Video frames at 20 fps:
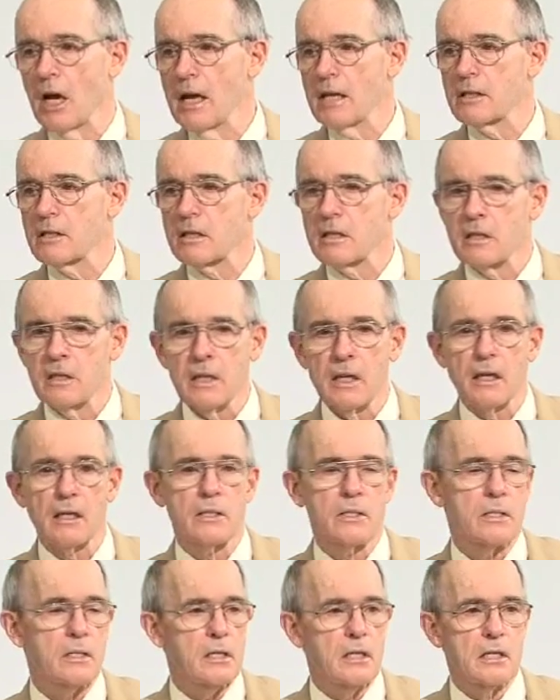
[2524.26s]
John
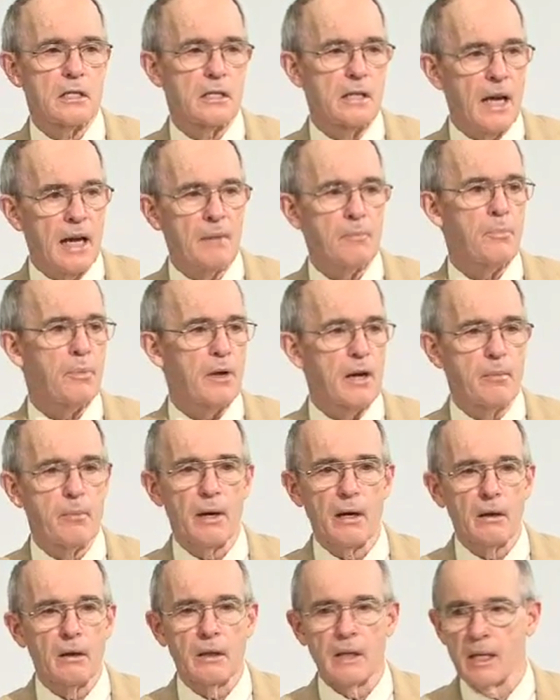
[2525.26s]
6 is not
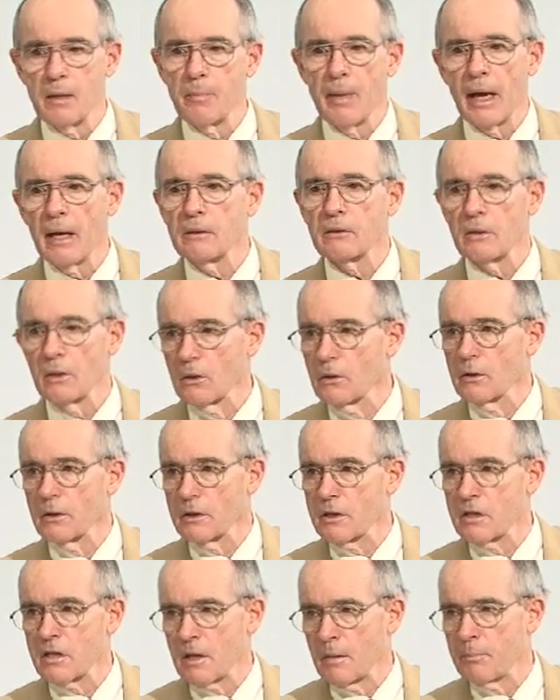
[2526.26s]
primarily about the
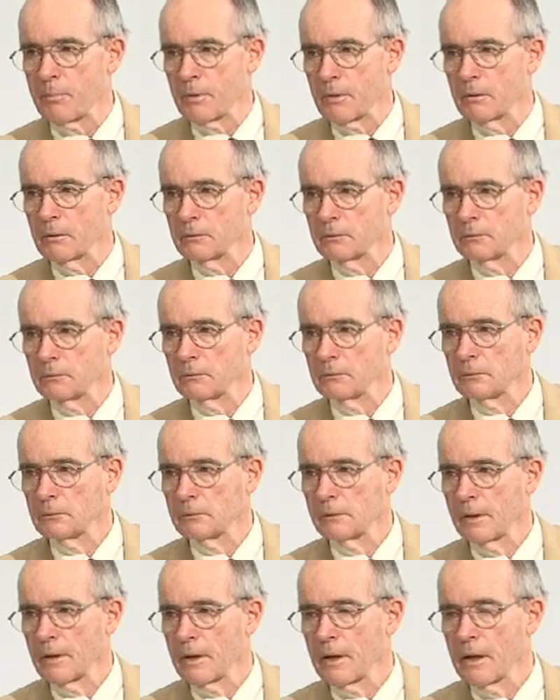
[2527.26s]
Lord's Supper,
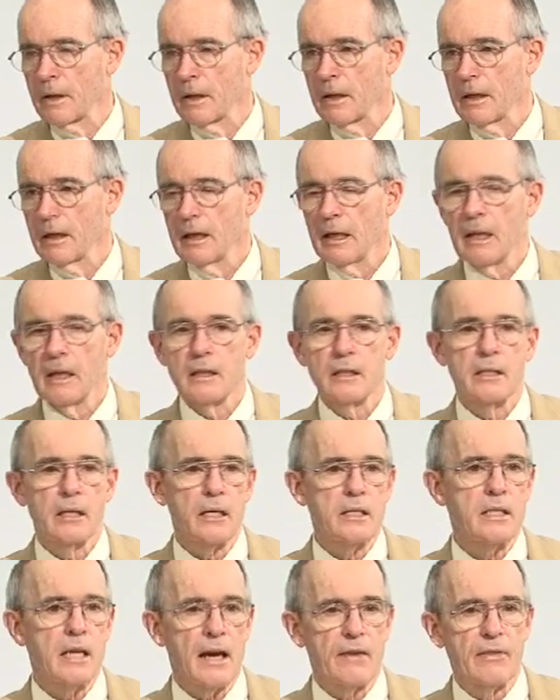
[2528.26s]
it
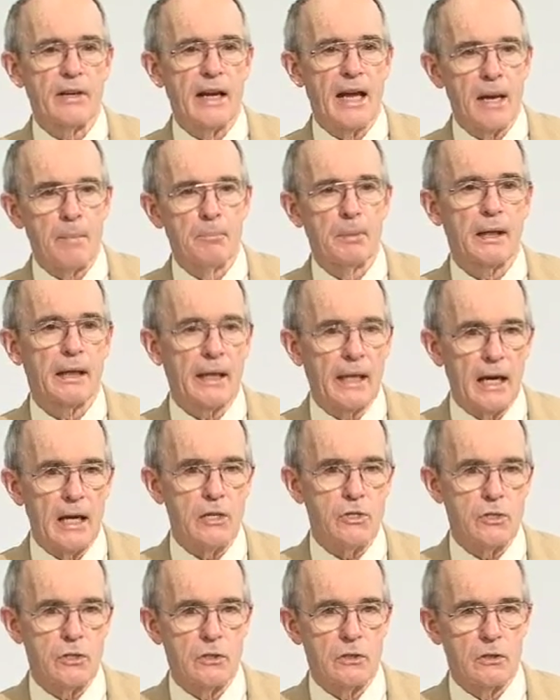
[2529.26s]
does have an
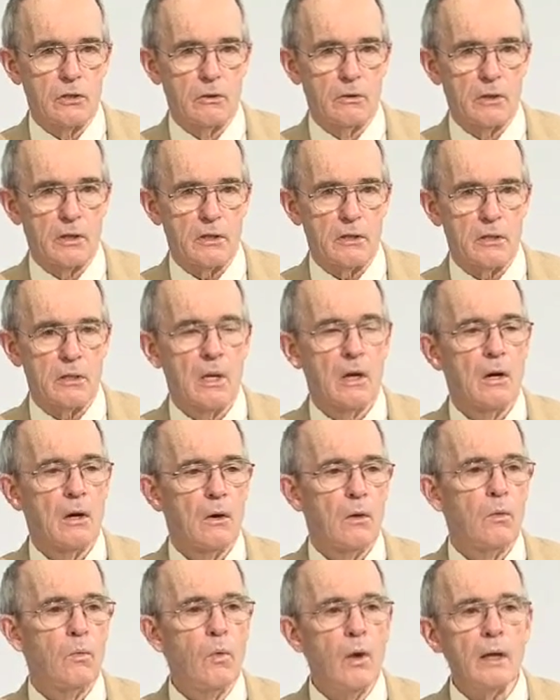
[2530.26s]
application to us.
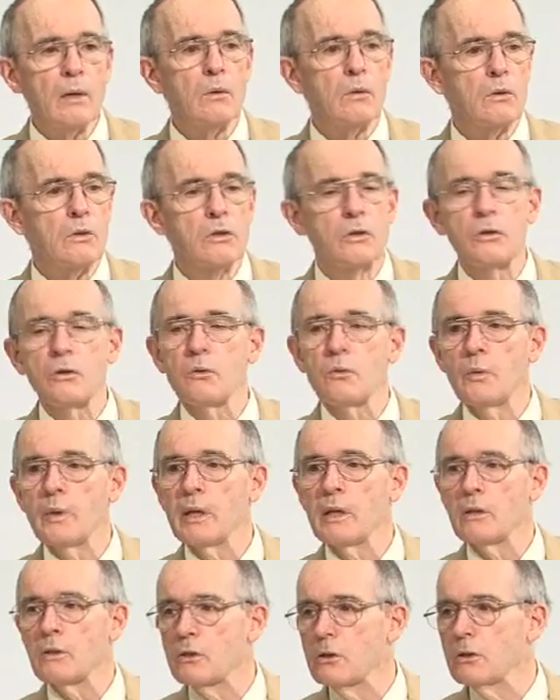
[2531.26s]
What do
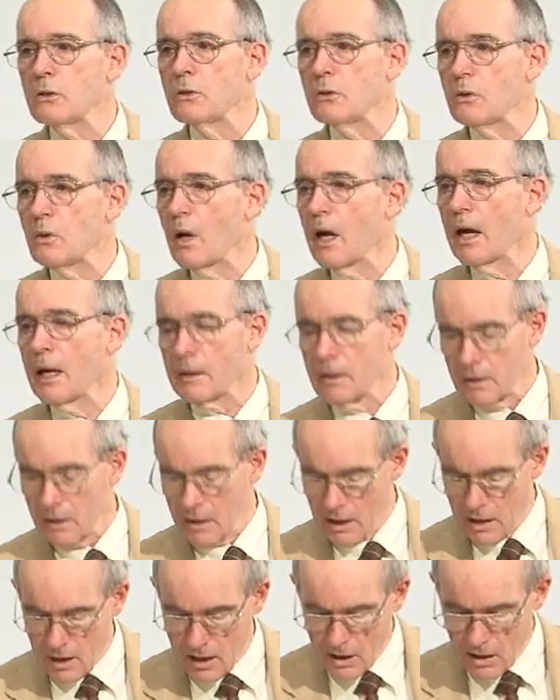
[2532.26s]
we do
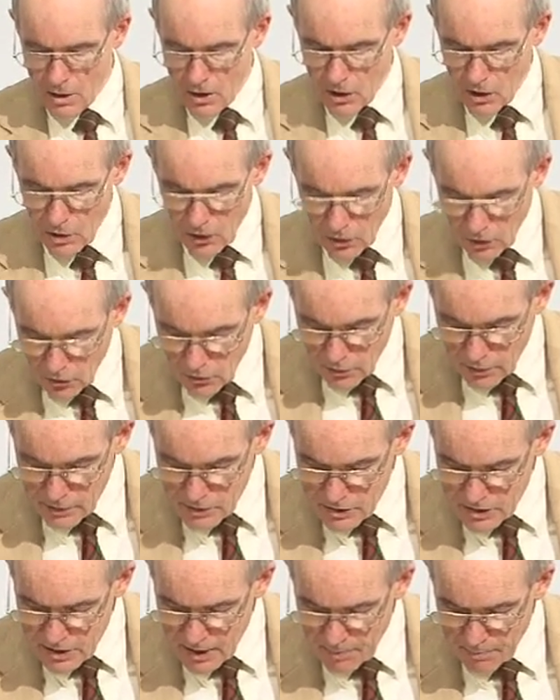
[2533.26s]
at the
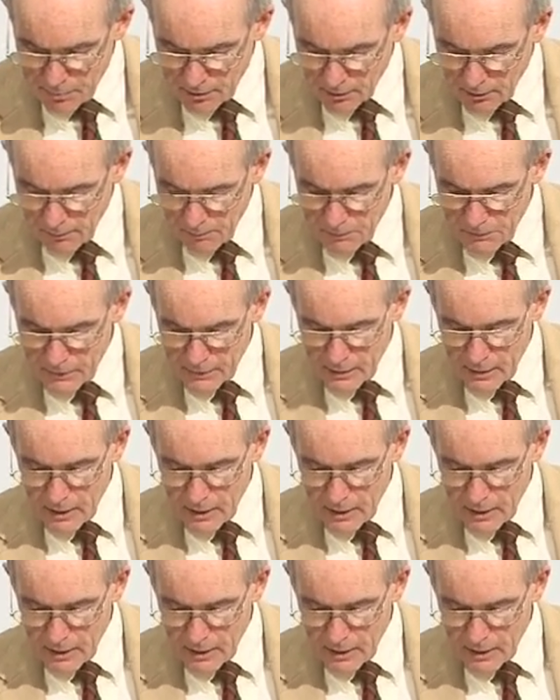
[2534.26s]
Lord's Supper?